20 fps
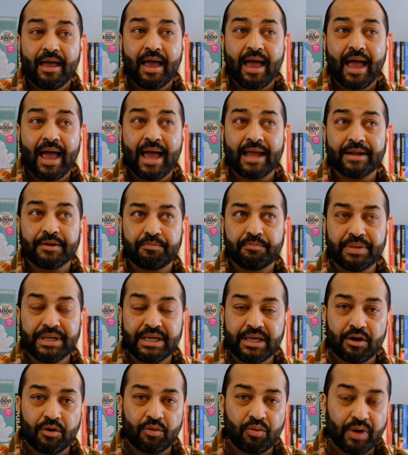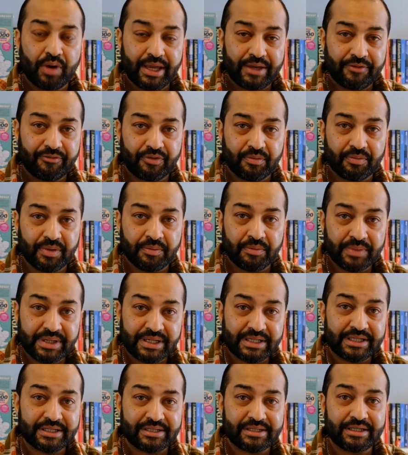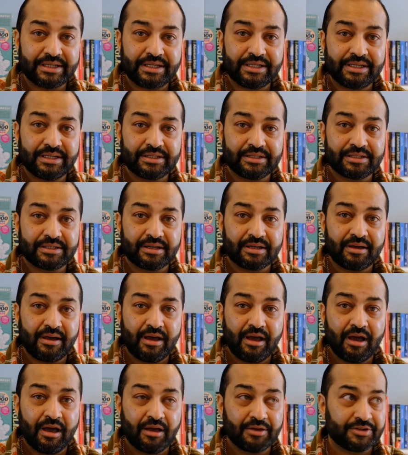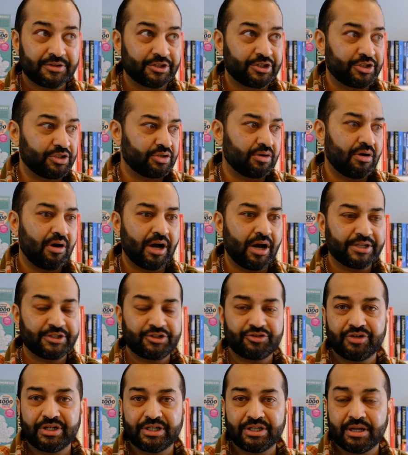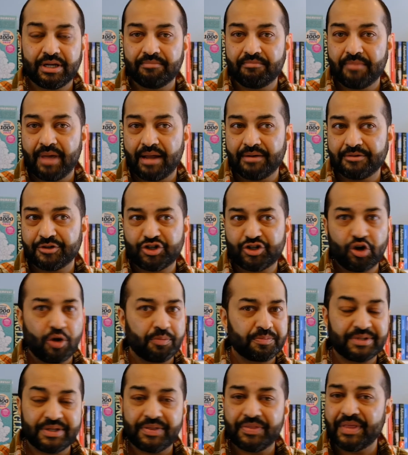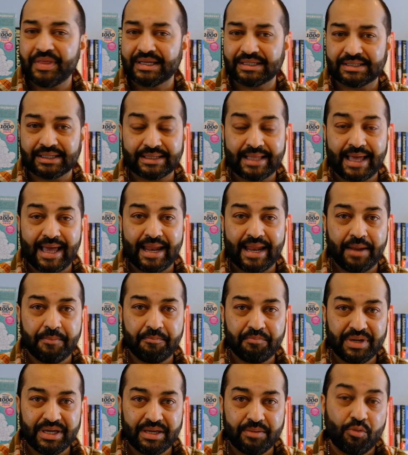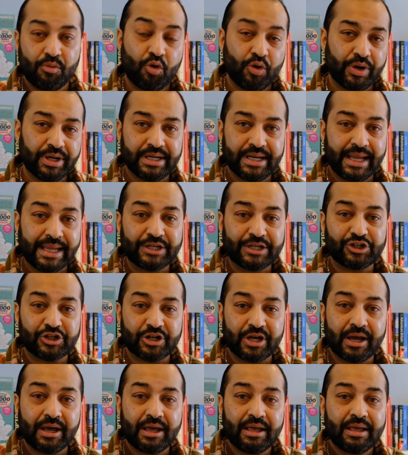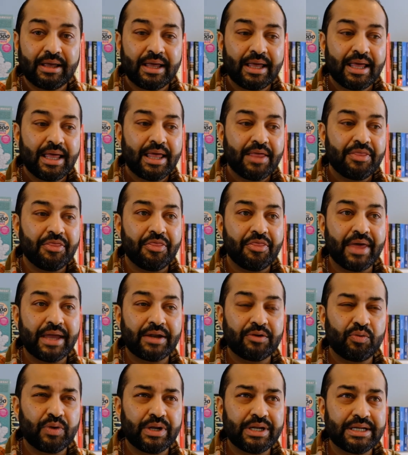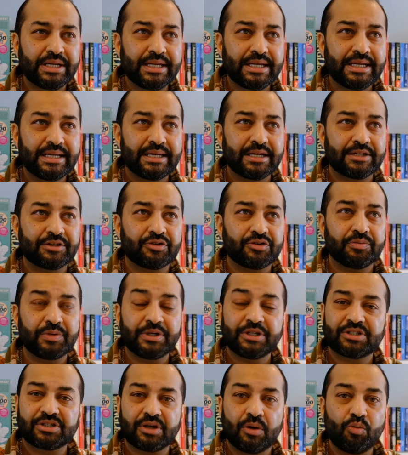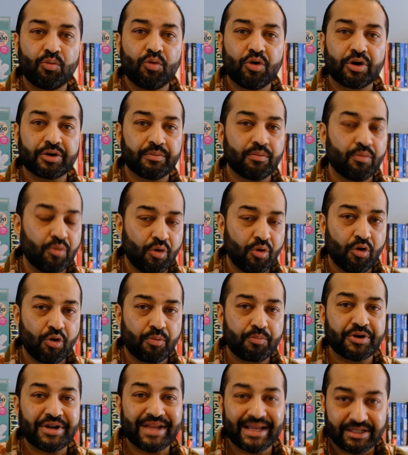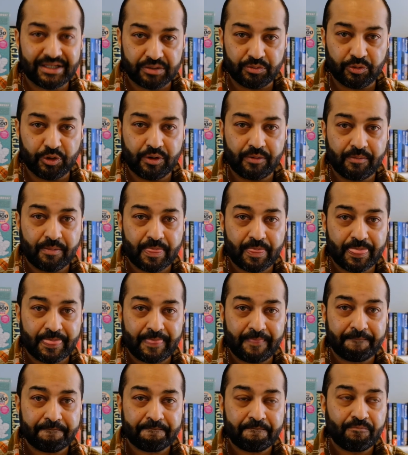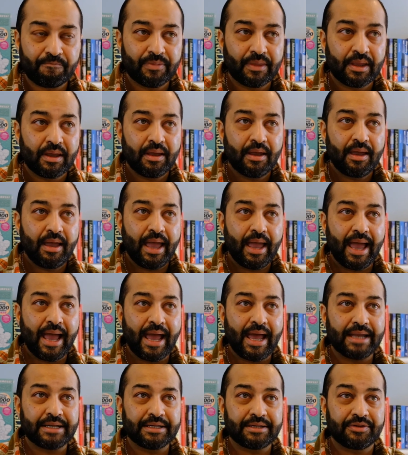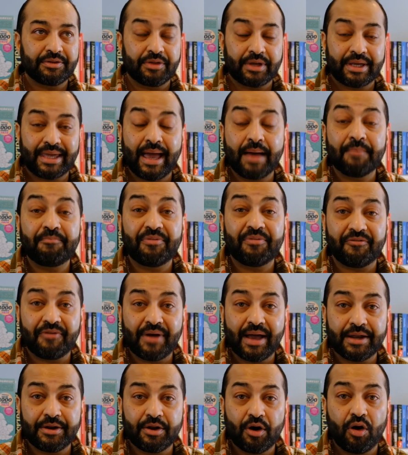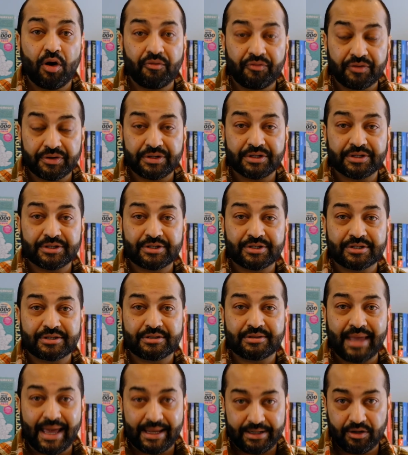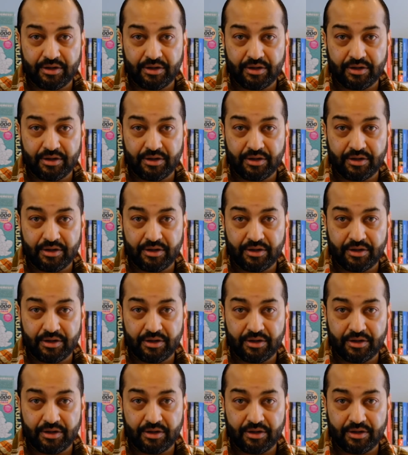and be away from amenities such as your high street and shops and things like that, and be more in nature, then we need it to be somewhat more predictable. And the camper van offered us that